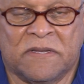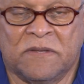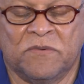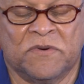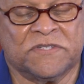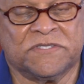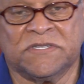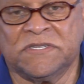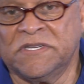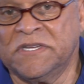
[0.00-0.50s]
He
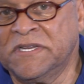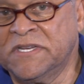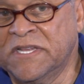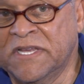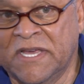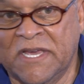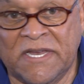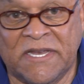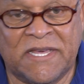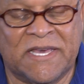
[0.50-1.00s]
wasn't
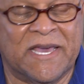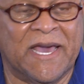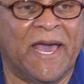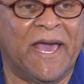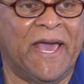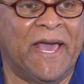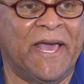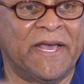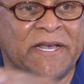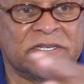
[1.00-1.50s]
into any
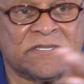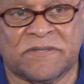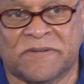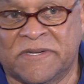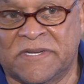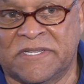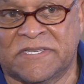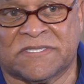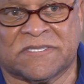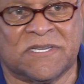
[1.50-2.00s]
gangs or
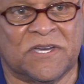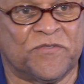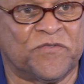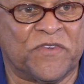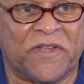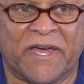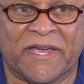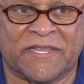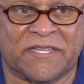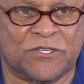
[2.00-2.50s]
any stuff
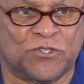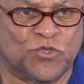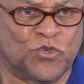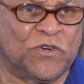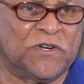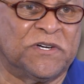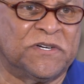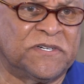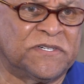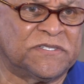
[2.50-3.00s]
like the
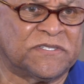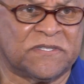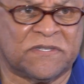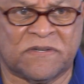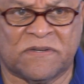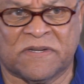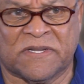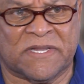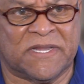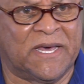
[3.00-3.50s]
drugs and
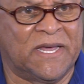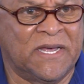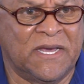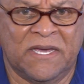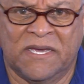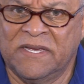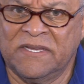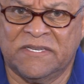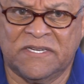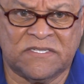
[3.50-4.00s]
all of that.
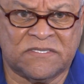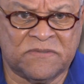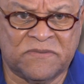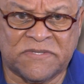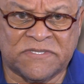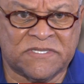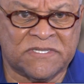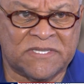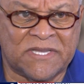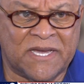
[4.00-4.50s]
He just
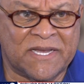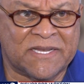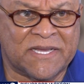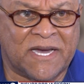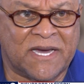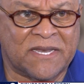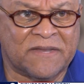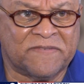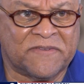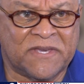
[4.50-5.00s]
wasn't that
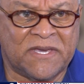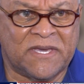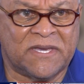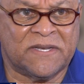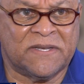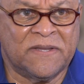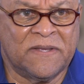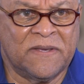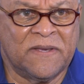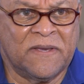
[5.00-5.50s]
kind of kid.